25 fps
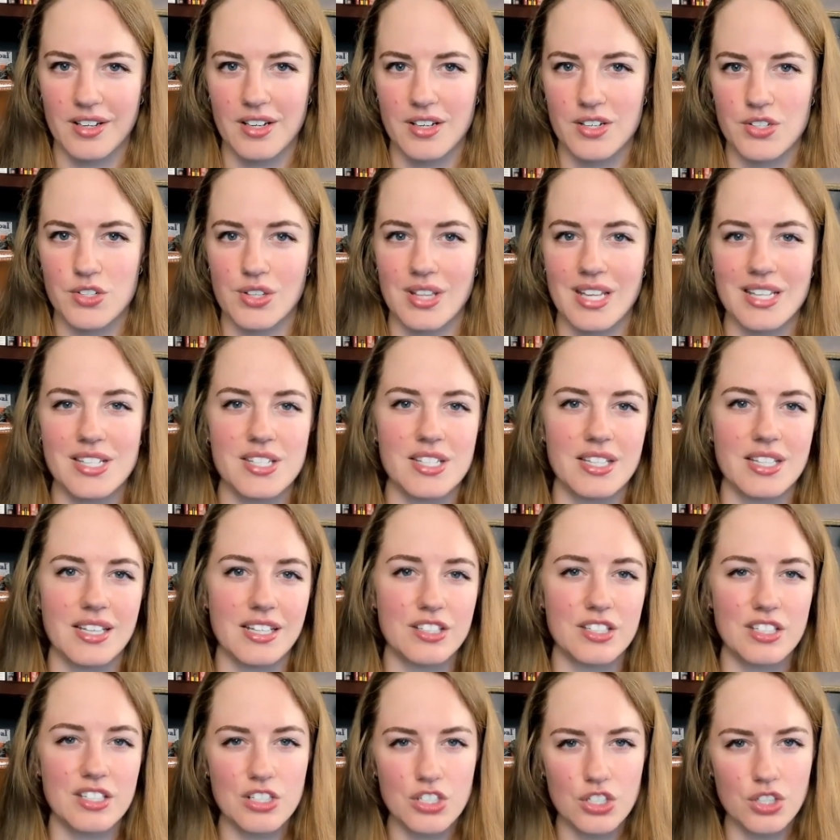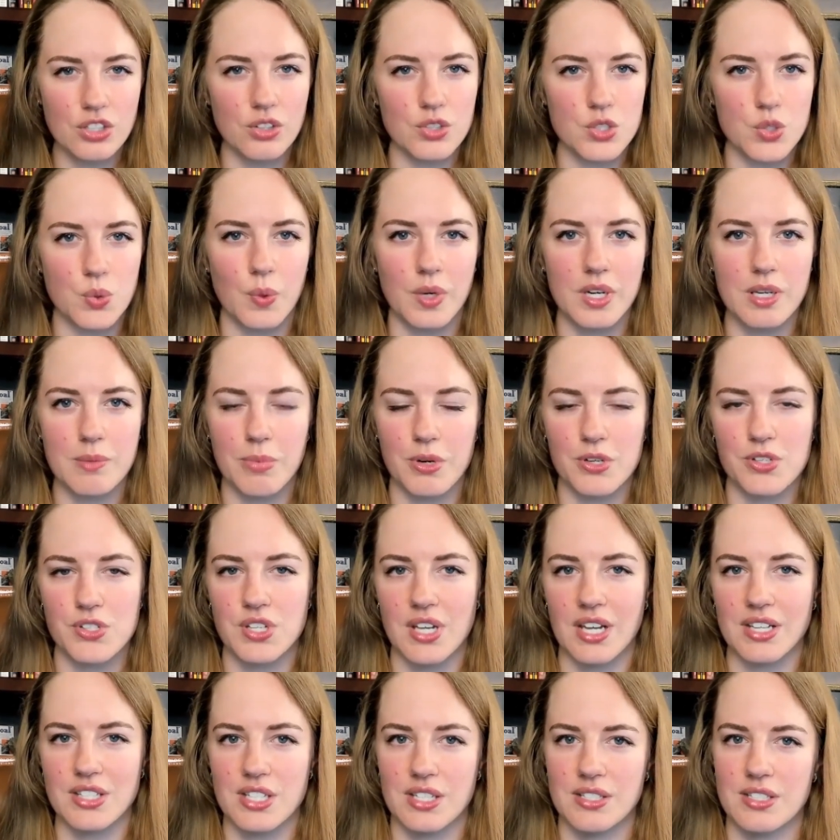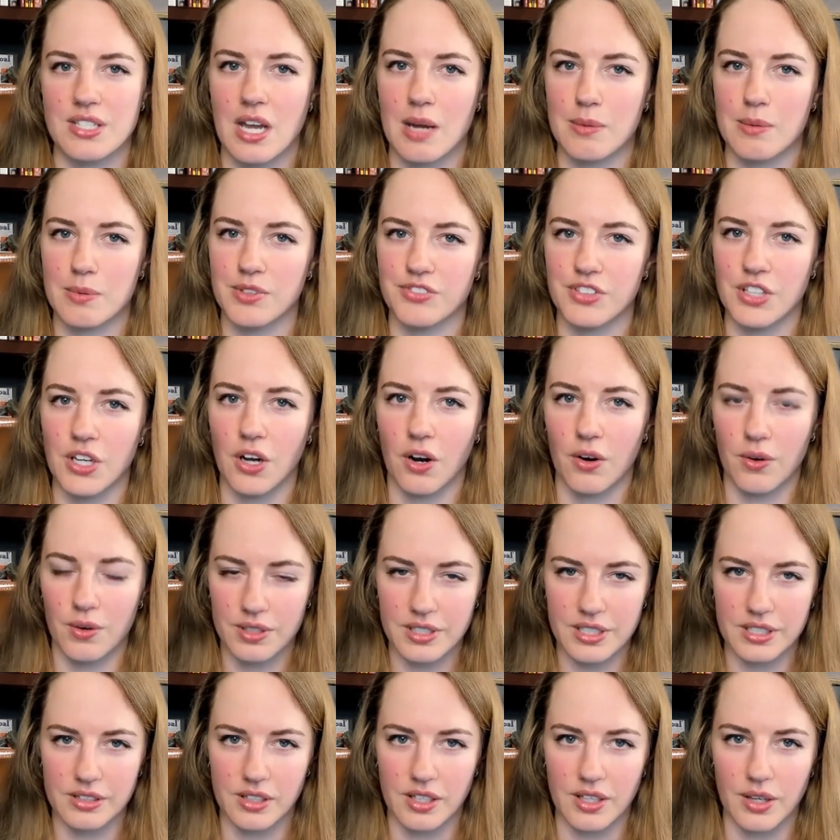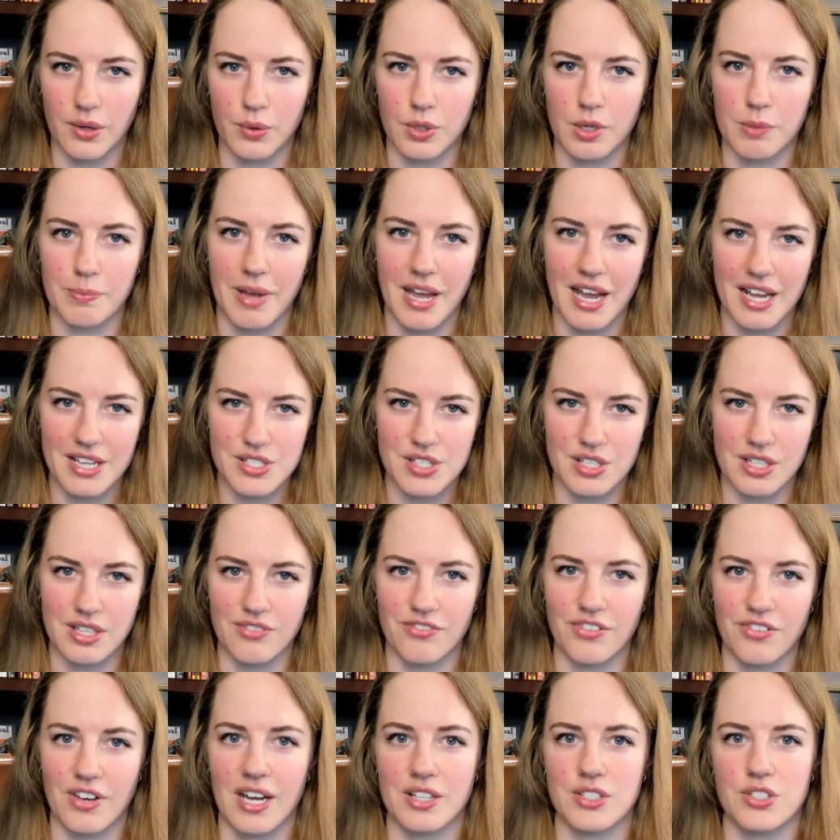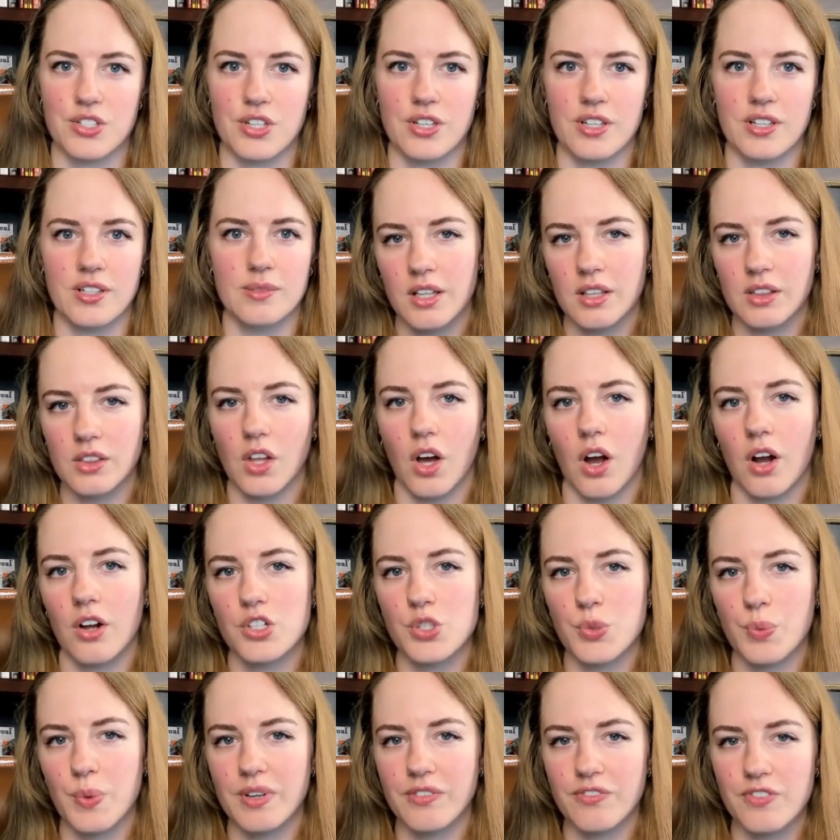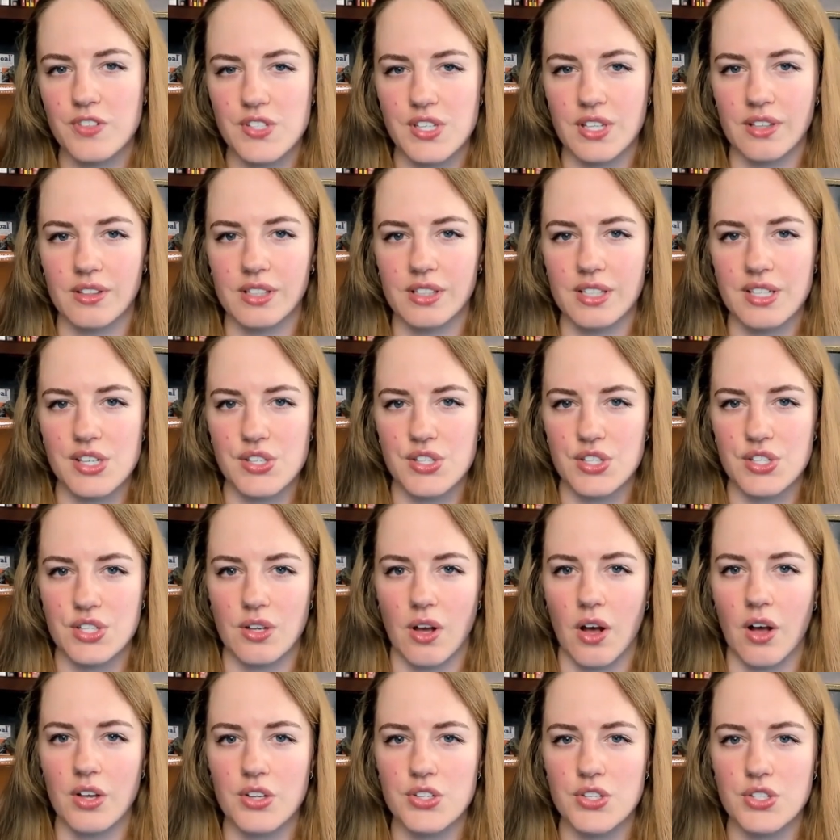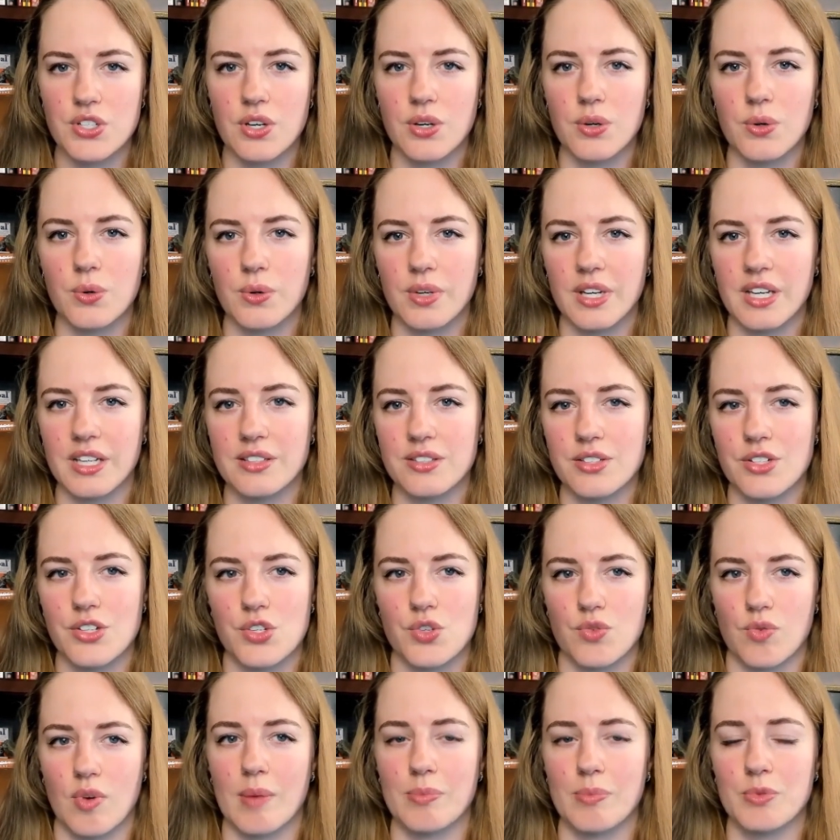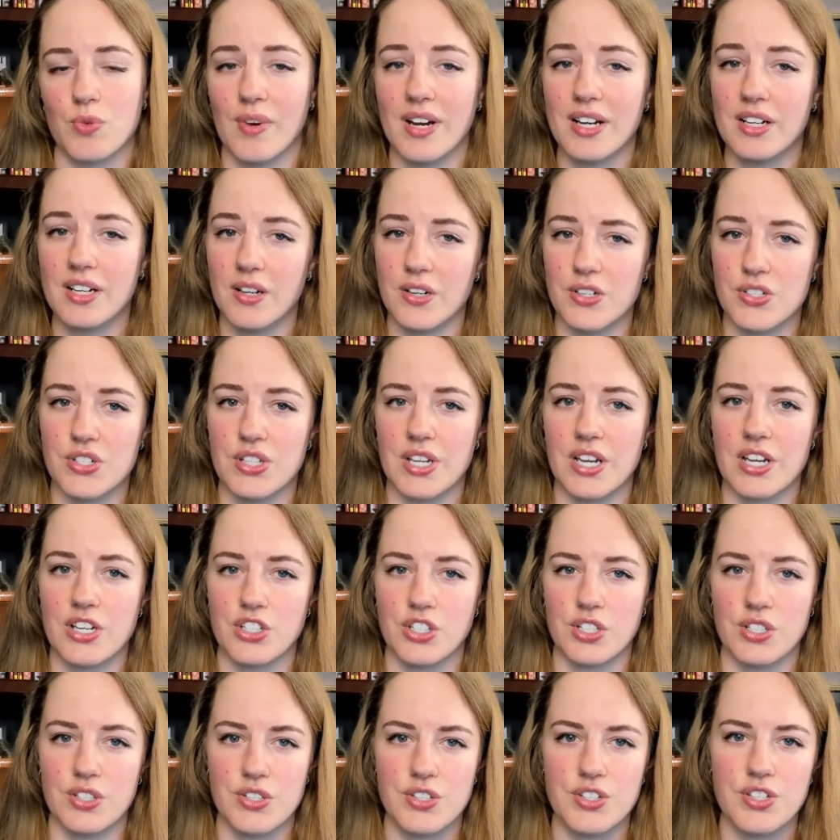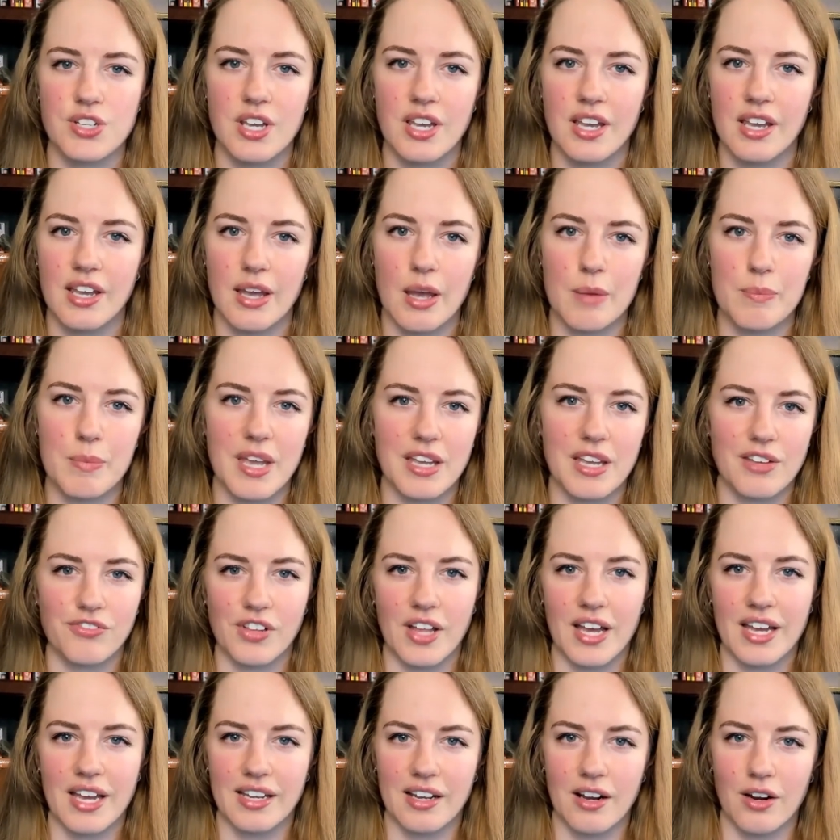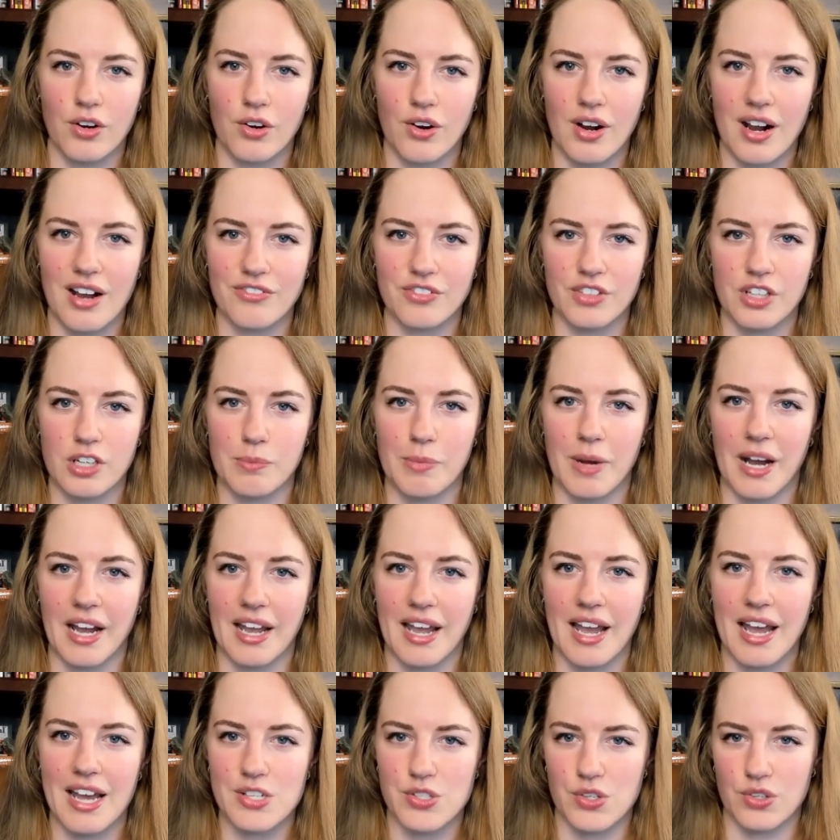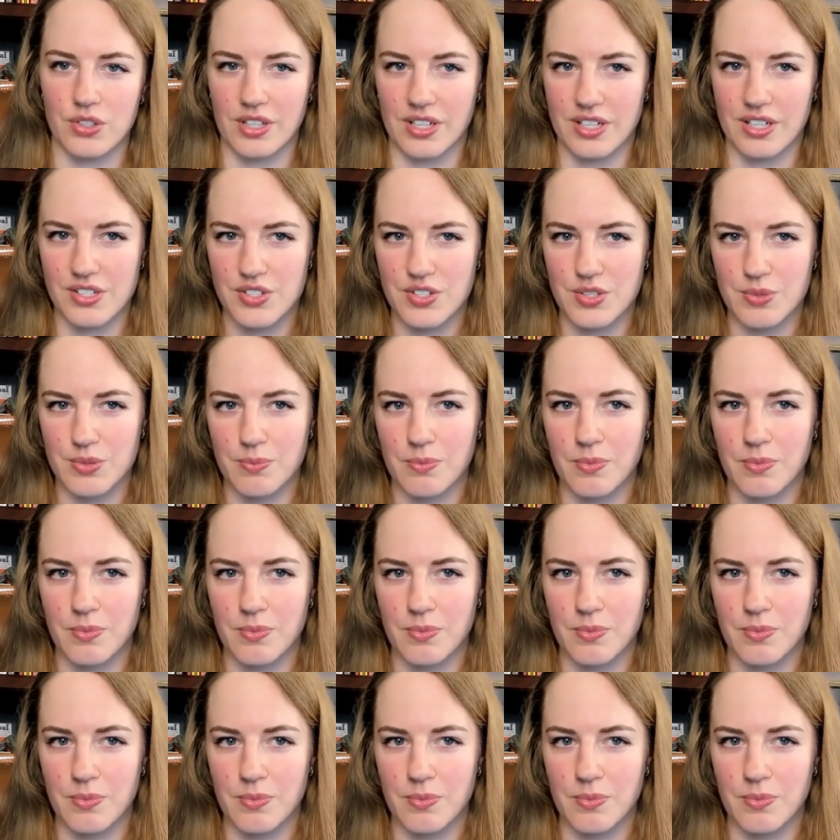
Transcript: So that's an additional 20% on top of the already low capacity factor. Large wind facilities also can disrupt radar stations and make flying aircraft nearby hazardous.